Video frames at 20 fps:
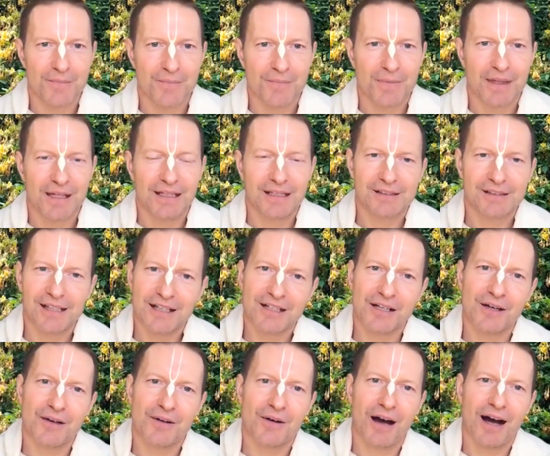He
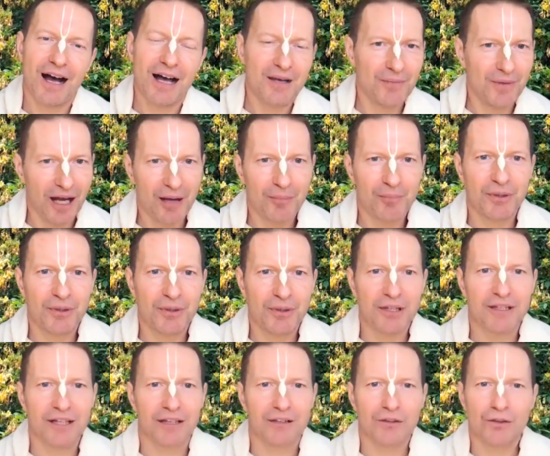said, I am happy
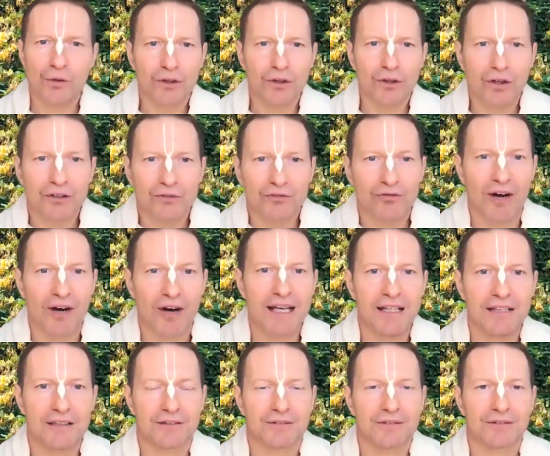that you are not
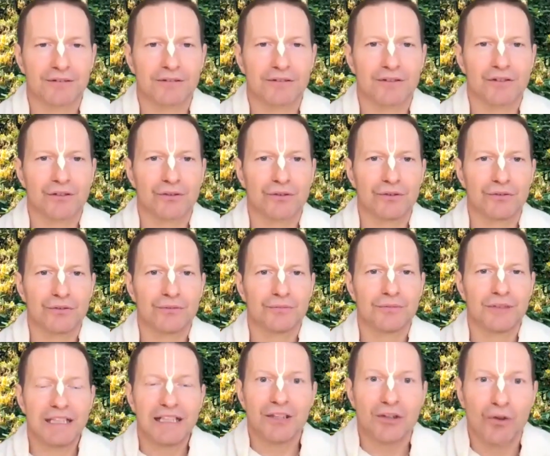afraid to
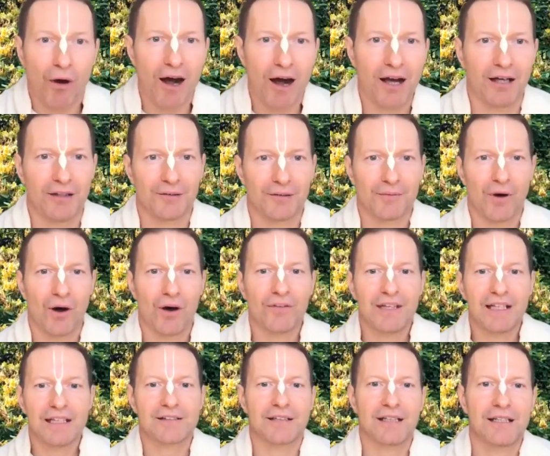inquire on
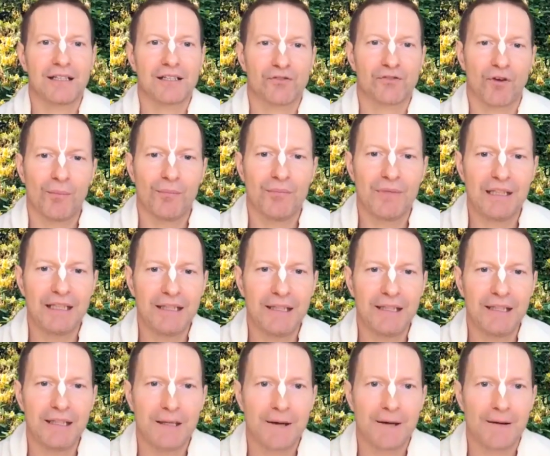these things from me,
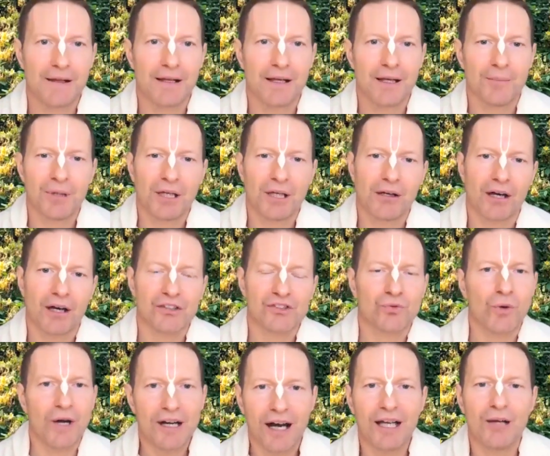because
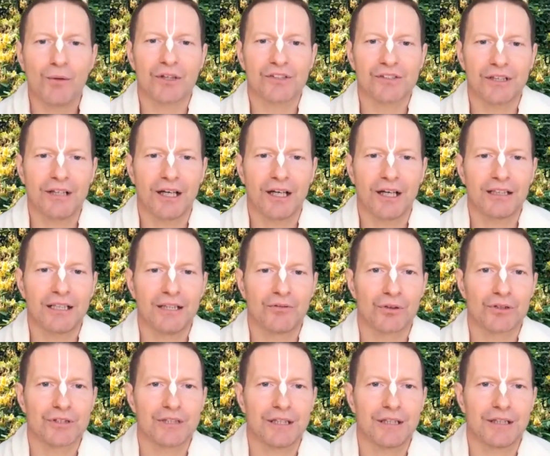when I was a young
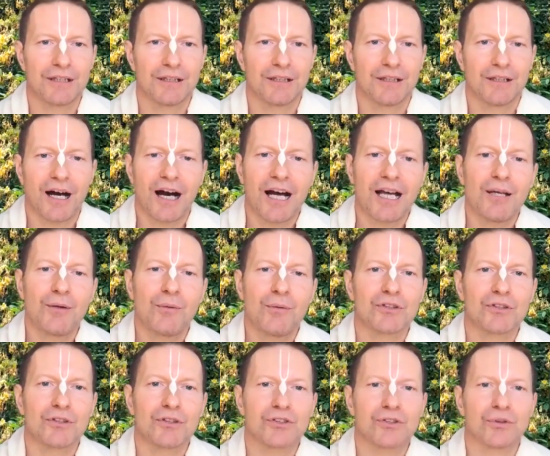devotee, I
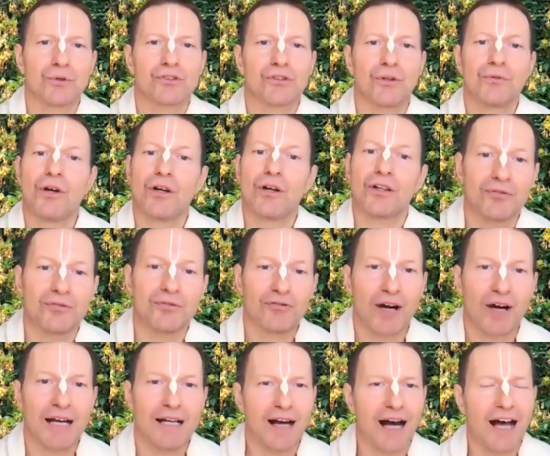was also not
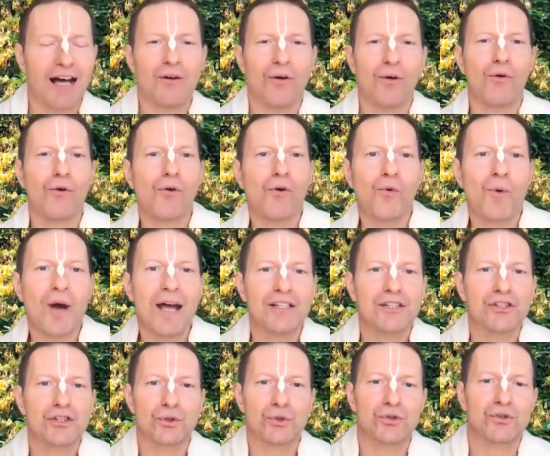afraid. I
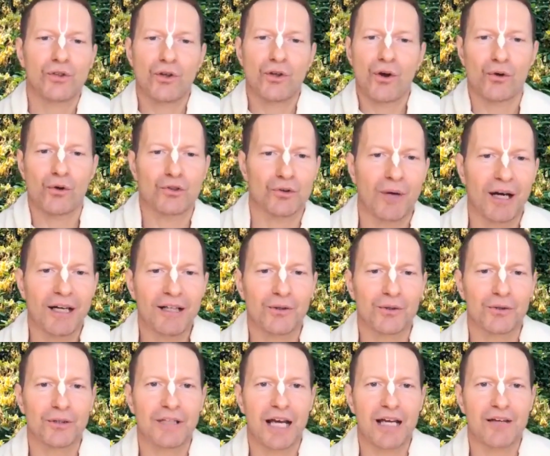always used to go to my
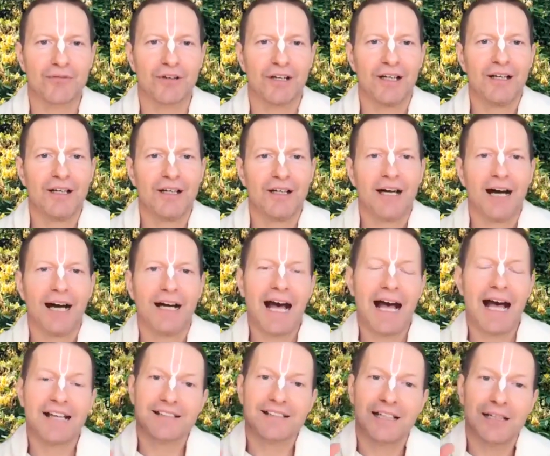Gurudev and
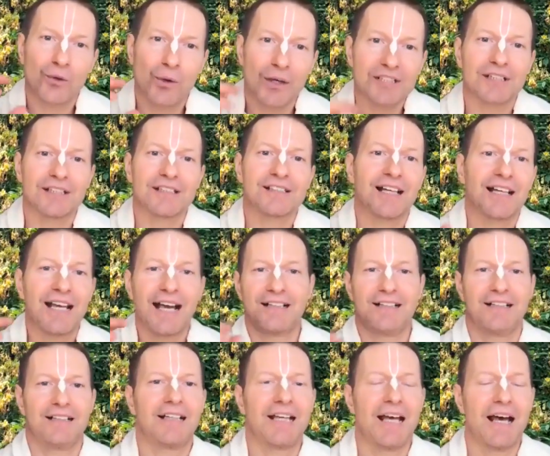ask questions again
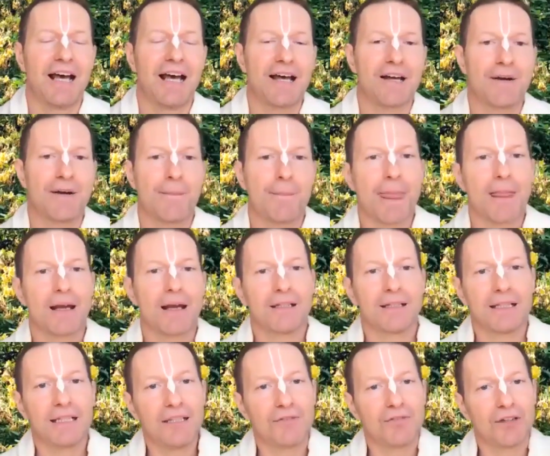and again.
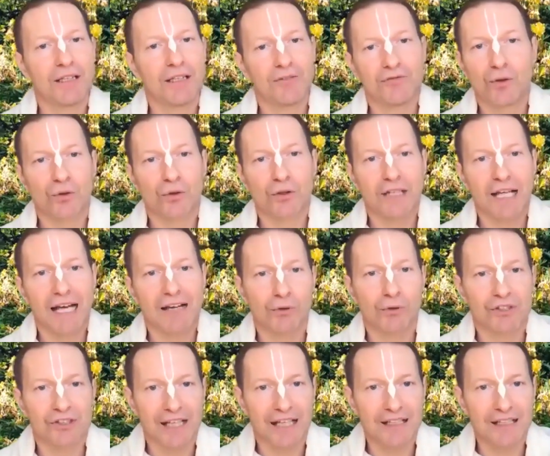Even if Gurudev
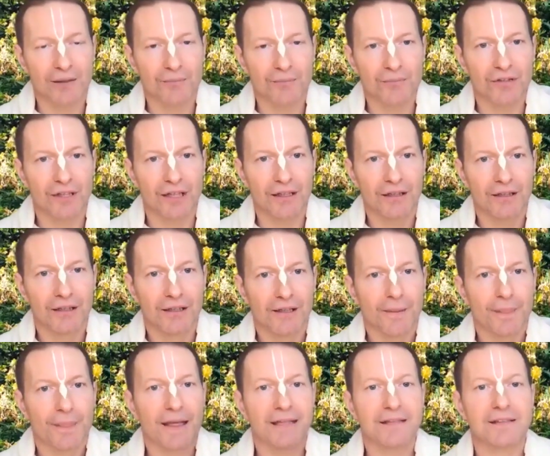would say something,
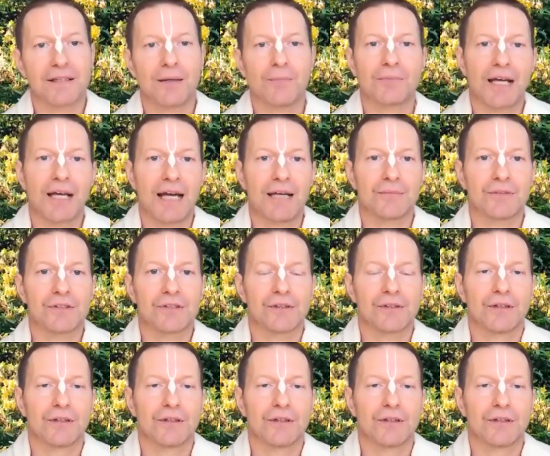then sometimes,